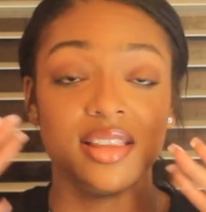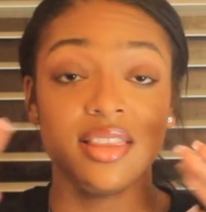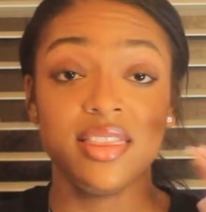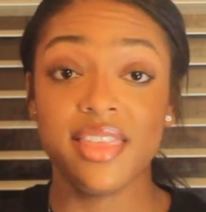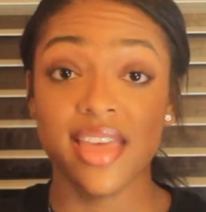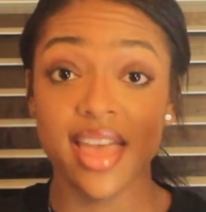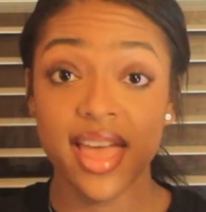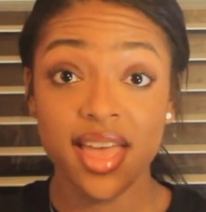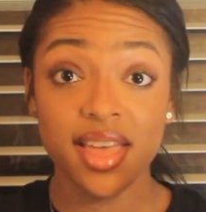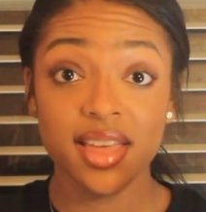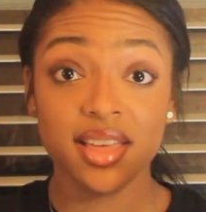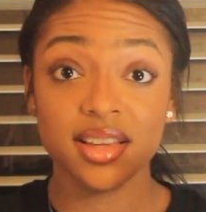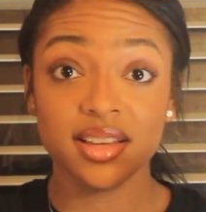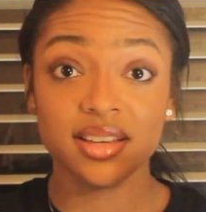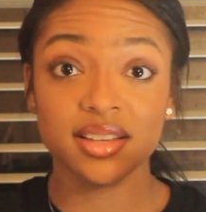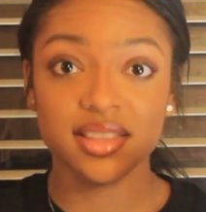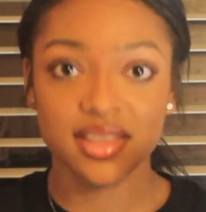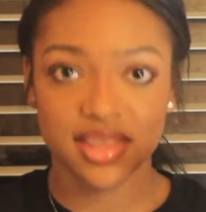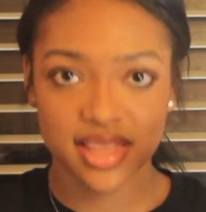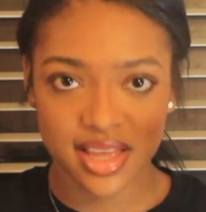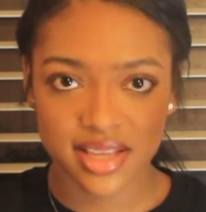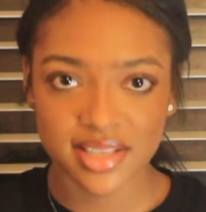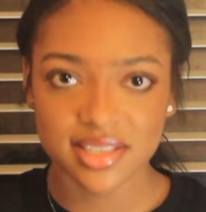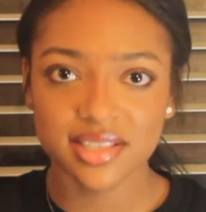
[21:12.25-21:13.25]

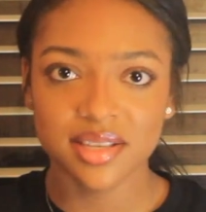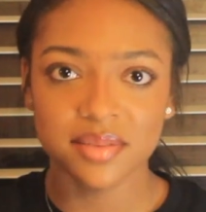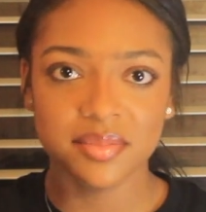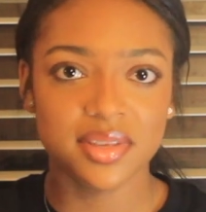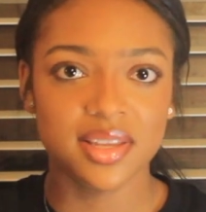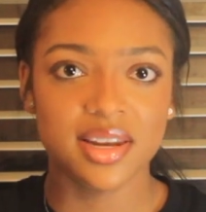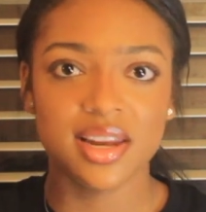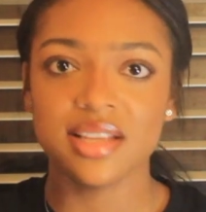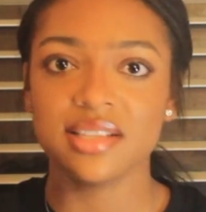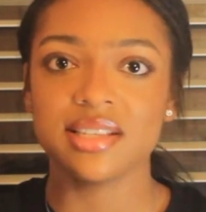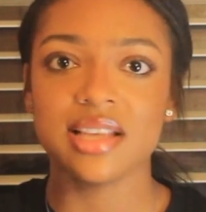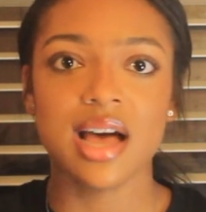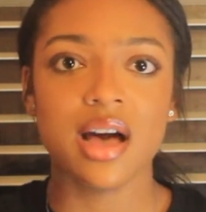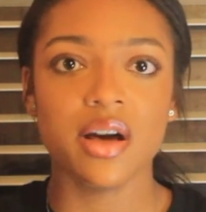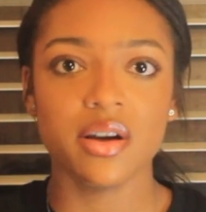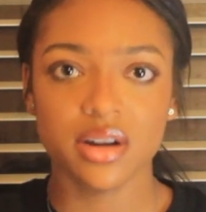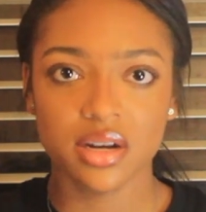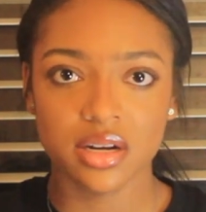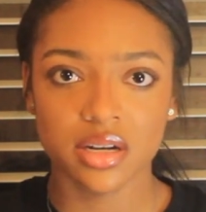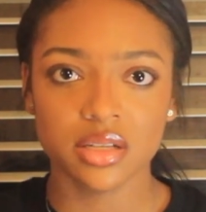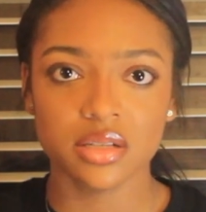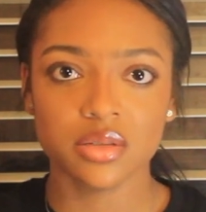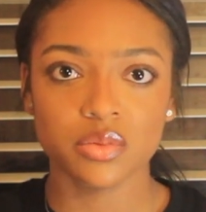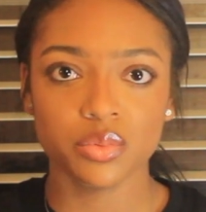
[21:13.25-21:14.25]
that's something that's out
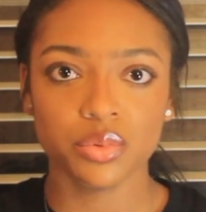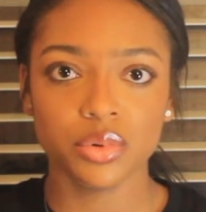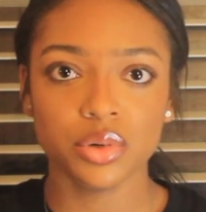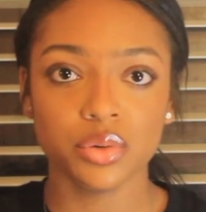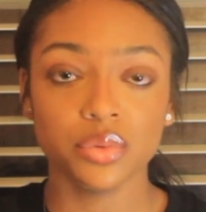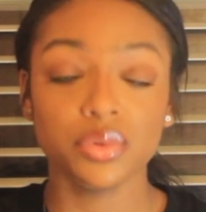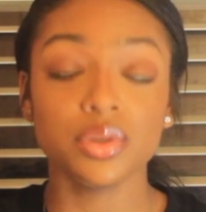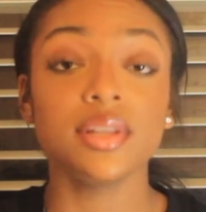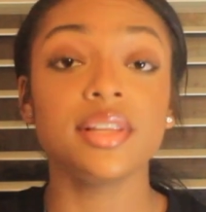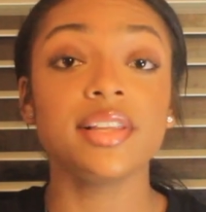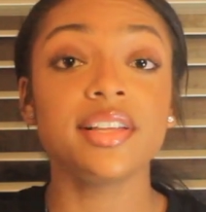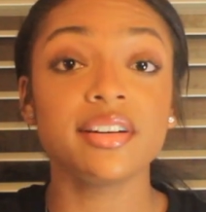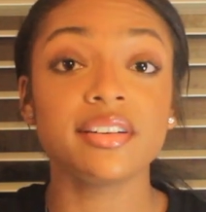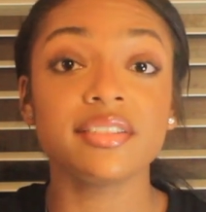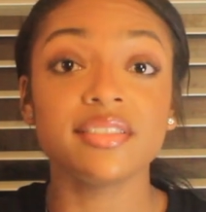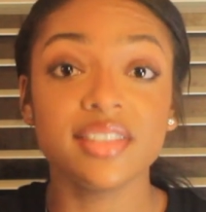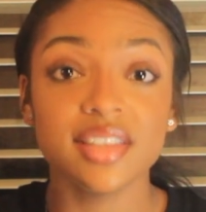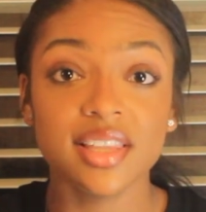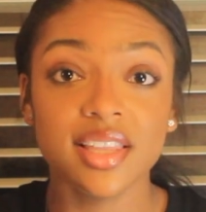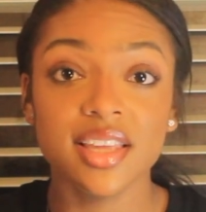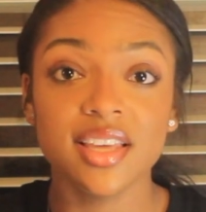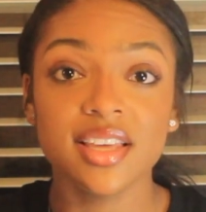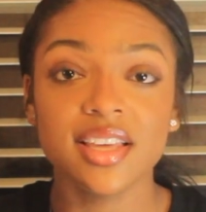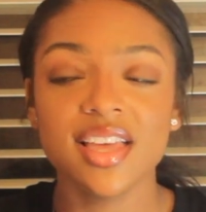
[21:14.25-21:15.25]
of this world,
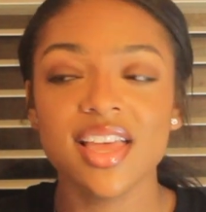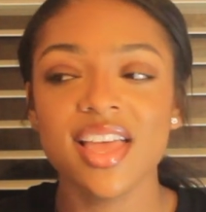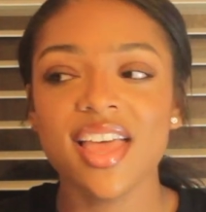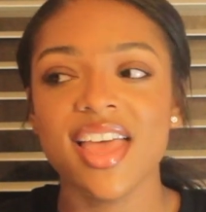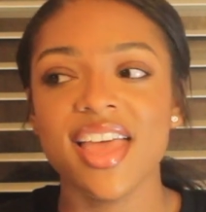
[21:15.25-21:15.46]
literally.